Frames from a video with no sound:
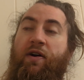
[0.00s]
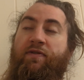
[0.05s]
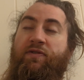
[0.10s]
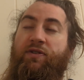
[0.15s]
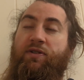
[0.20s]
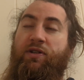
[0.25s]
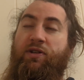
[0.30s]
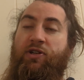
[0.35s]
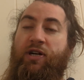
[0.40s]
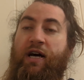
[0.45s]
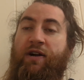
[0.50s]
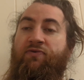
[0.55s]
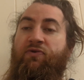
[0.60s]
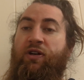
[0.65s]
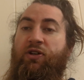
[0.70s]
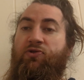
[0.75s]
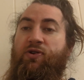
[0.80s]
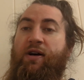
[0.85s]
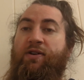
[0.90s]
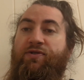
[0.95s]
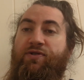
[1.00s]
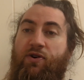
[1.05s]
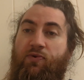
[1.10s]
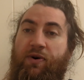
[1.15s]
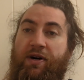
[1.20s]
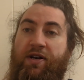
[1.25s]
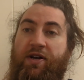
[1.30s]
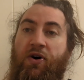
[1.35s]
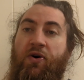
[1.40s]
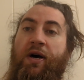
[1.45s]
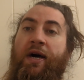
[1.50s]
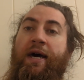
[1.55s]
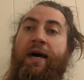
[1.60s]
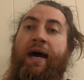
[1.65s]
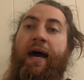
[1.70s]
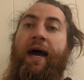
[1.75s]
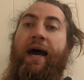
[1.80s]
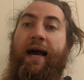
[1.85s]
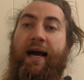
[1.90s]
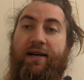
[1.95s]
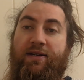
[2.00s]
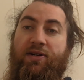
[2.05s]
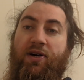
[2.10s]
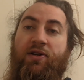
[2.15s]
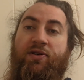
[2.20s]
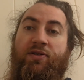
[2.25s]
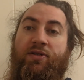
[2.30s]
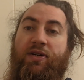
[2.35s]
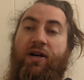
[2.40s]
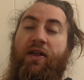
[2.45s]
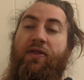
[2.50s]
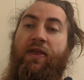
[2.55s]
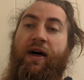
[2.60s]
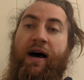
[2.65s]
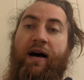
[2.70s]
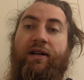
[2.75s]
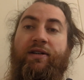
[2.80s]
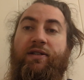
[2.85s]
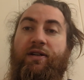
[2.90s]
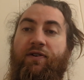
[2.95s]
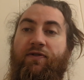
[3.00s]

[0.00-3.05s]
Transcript: Obviously, the January transfer window isn't that